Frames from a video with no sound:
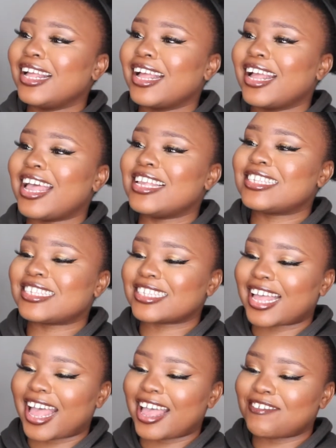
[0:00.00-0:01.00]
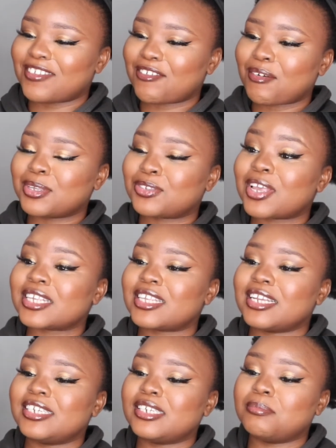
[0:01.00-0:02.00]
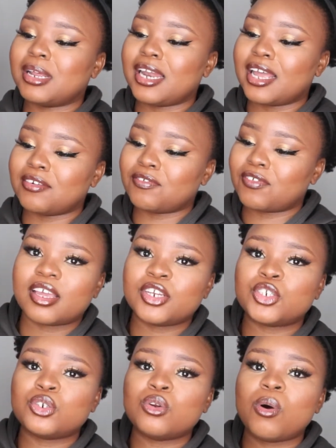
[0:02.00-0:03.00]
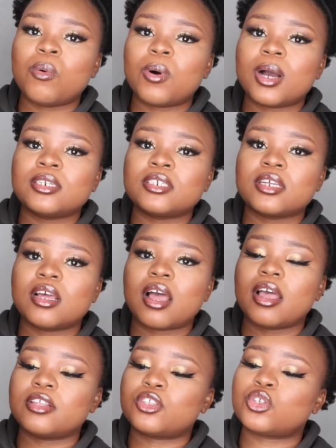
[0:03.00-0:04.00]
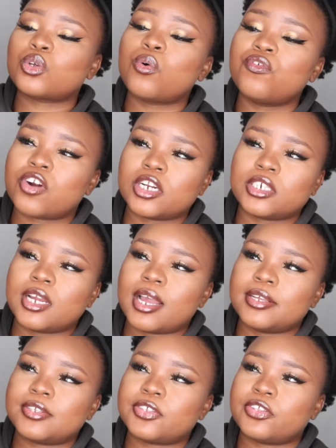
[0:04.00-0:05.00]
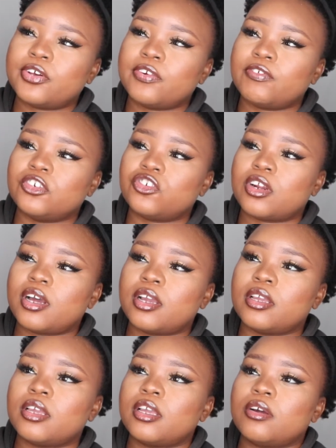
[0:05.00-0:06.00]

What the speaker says: Guys, I've never been so excited in my life. And you know what, it's so fresh, guys. It's not even dry.